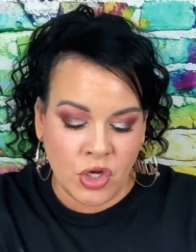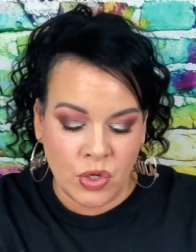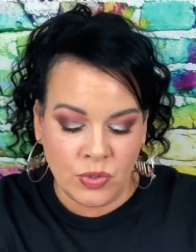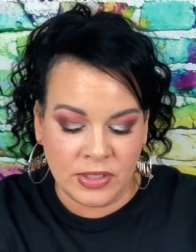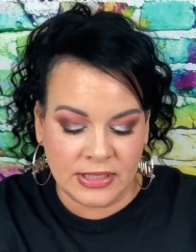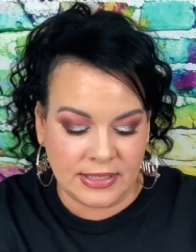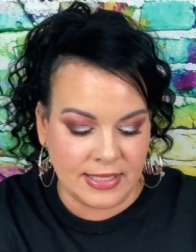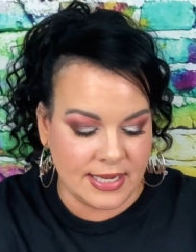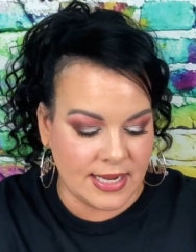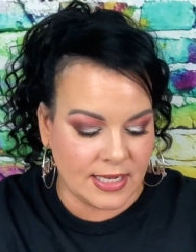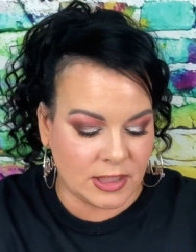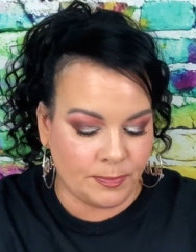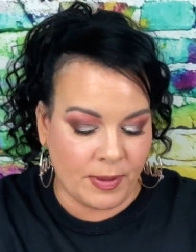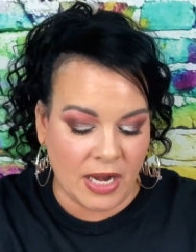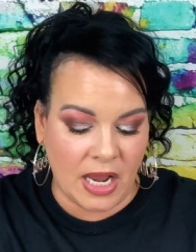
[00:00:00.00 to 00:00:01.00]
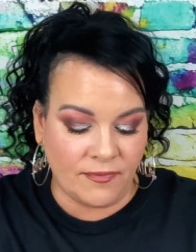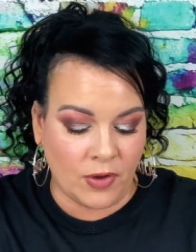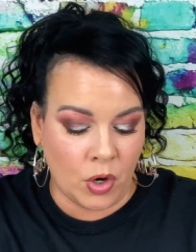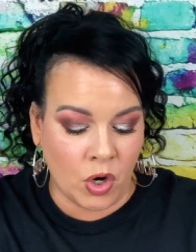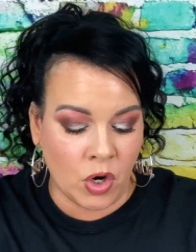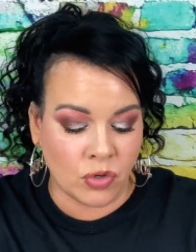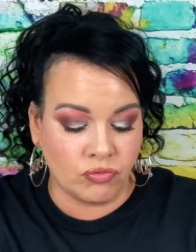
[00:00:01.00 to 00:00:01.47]
used these, but I've
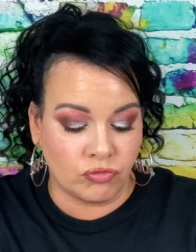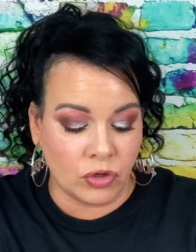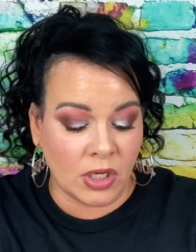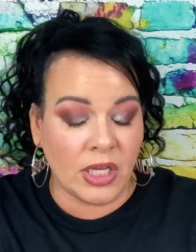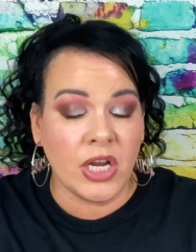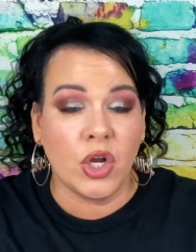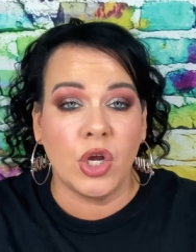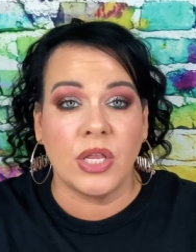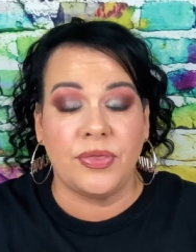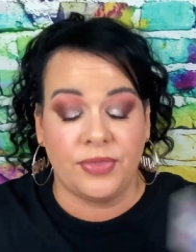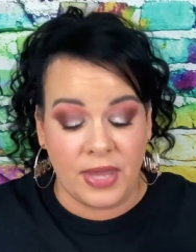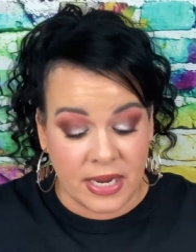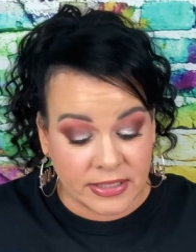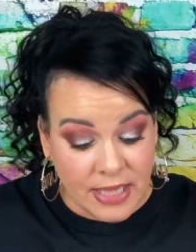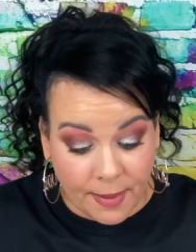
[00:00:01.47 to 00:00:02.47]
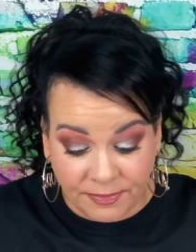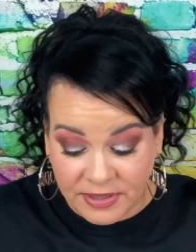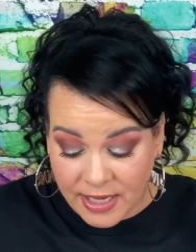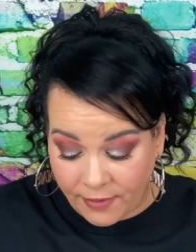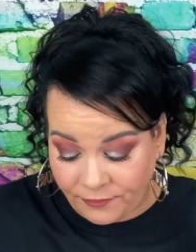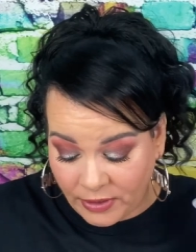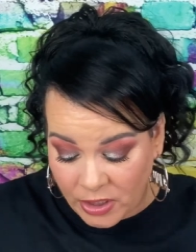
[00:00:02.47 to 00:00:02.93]
heard really good things. I'm
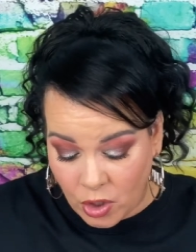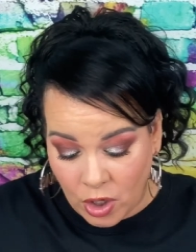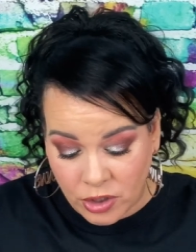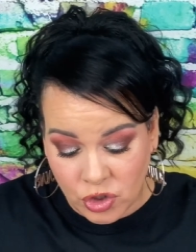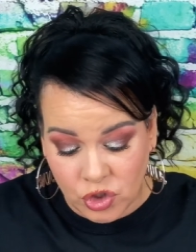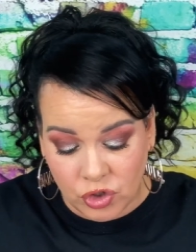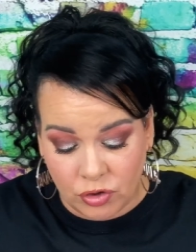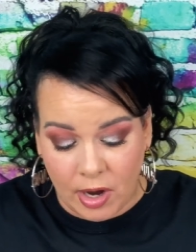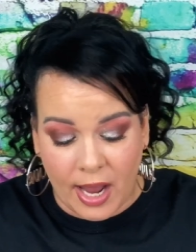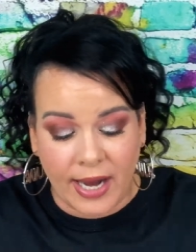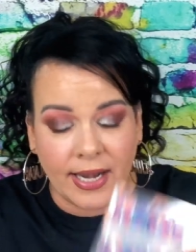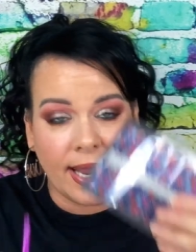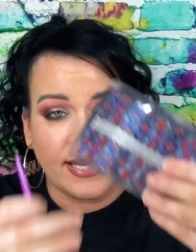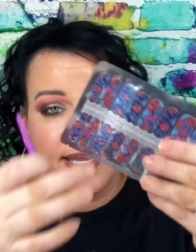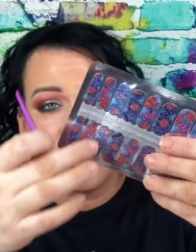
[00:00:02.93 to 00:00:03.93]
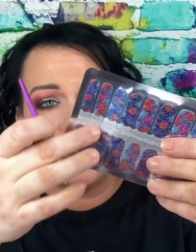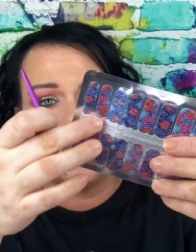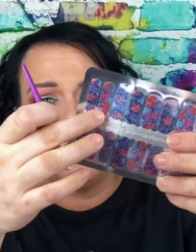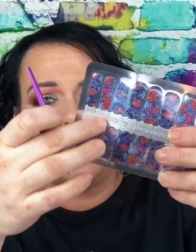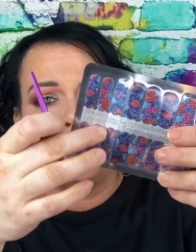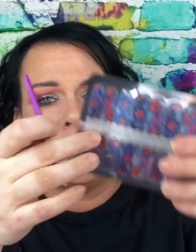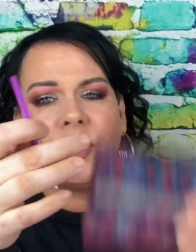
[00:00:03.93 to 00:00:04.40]
definitely going to try it. I guess
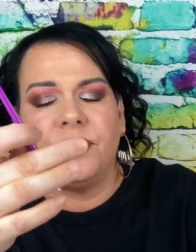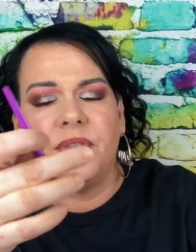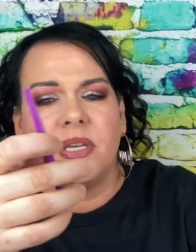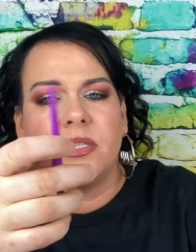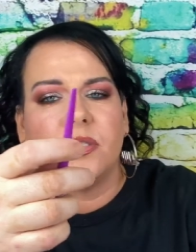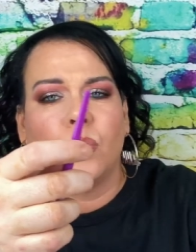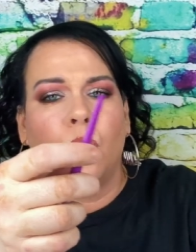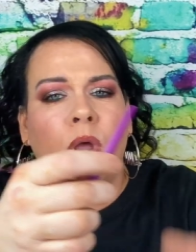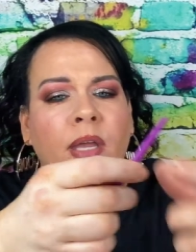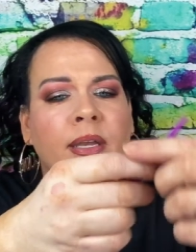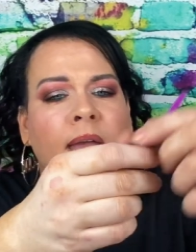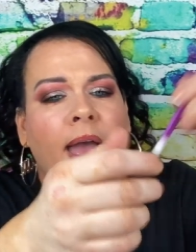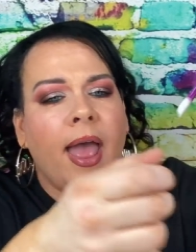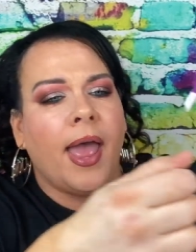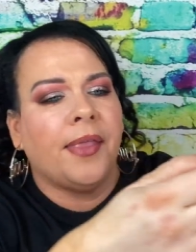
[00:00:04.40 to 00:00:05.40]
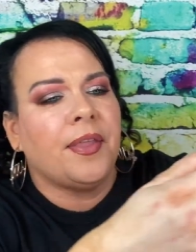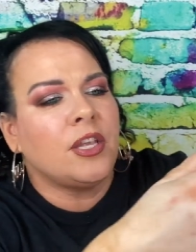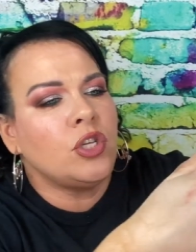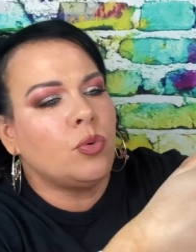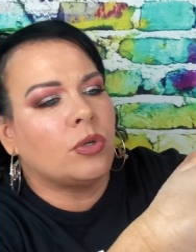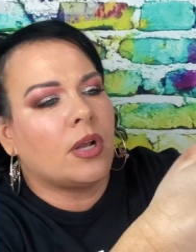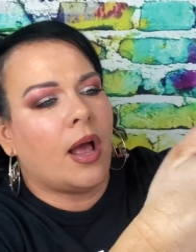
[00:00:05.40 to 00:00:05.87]
you would put this on and
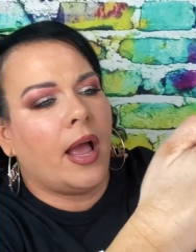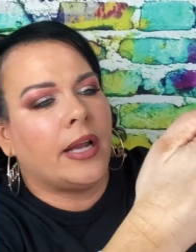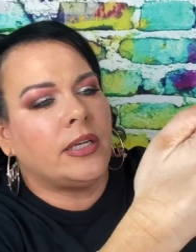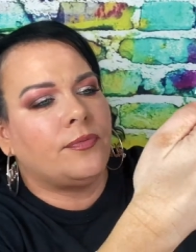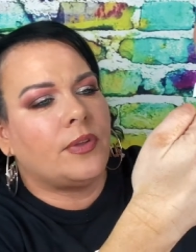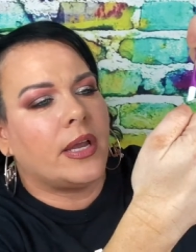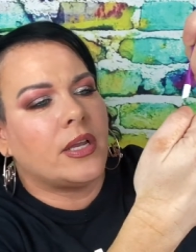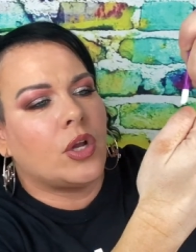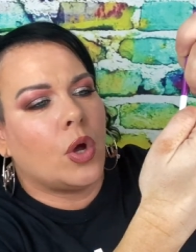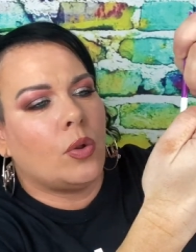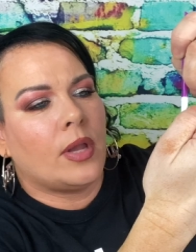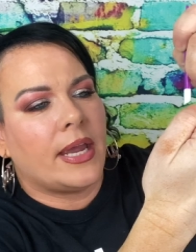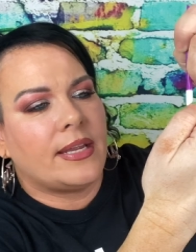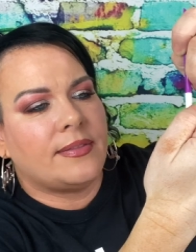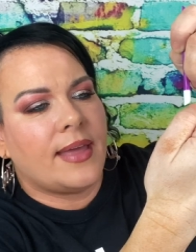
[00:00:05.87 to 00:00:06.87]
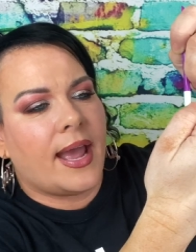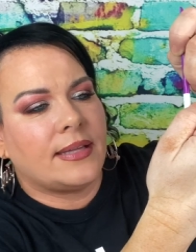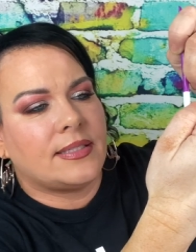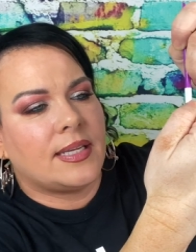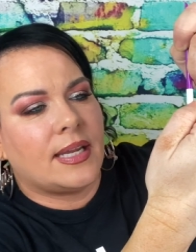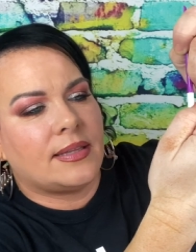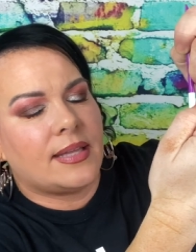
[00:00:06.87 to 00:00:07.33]
then you would kind of like go like
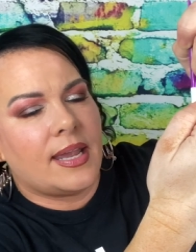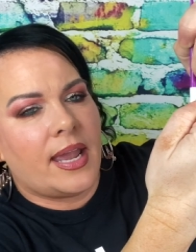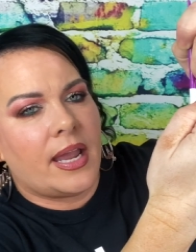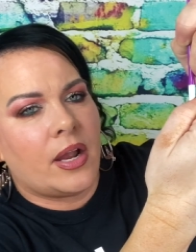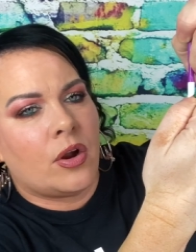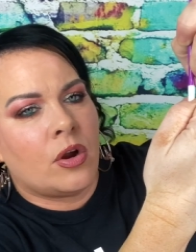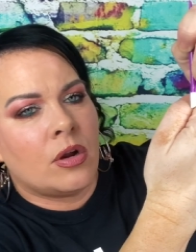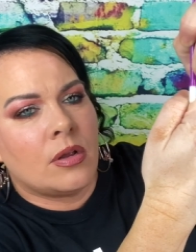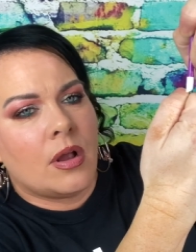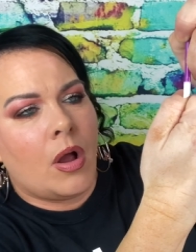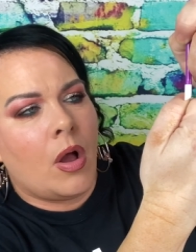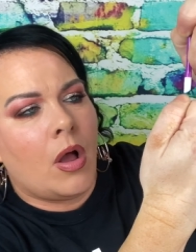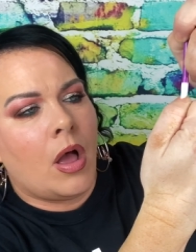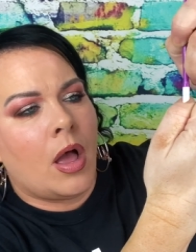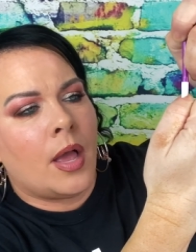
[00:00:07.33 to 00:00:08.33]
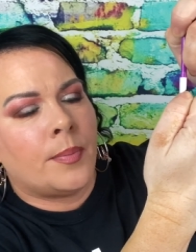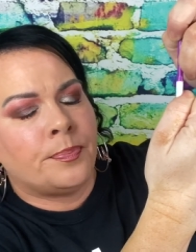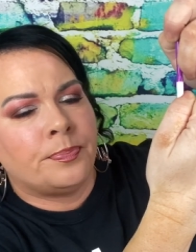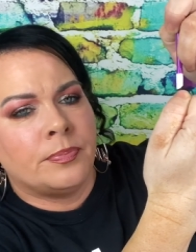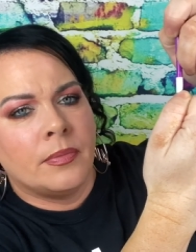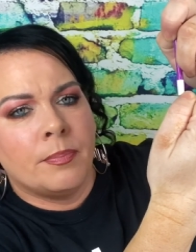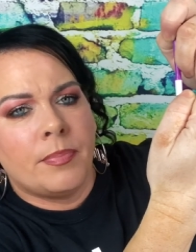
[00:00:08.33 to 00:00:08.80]
that to get the air
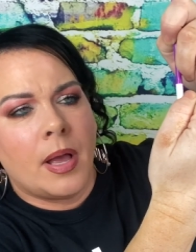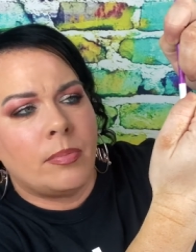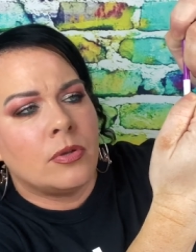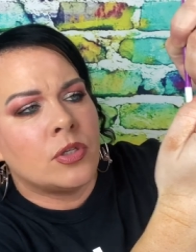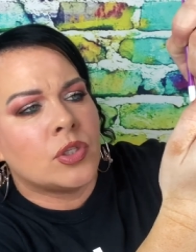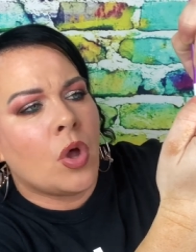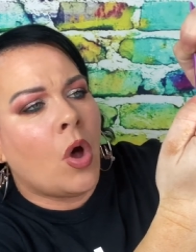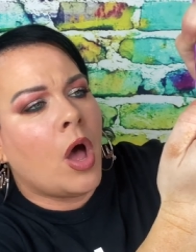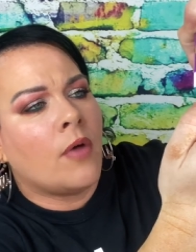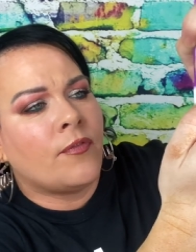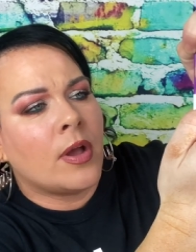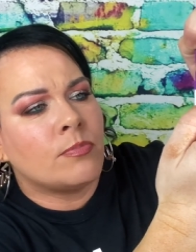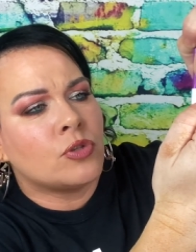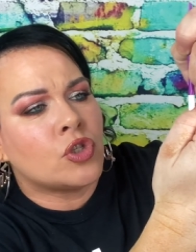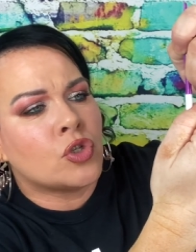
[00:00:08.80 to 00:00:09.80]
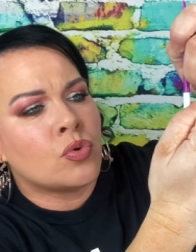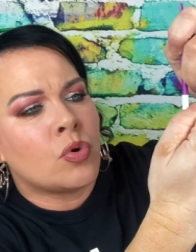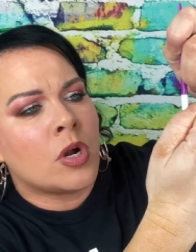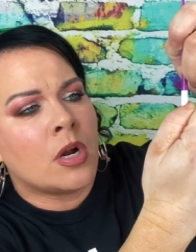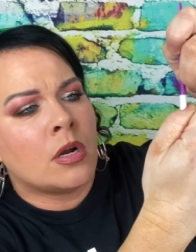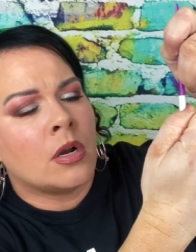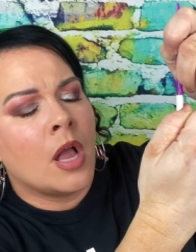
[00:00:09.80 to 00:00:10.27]
um, bubbles off, I'm
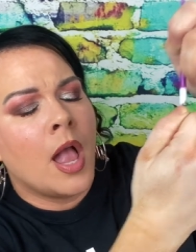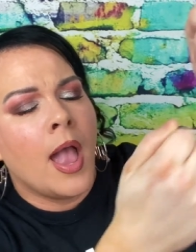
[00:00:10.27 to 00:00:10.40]
sure.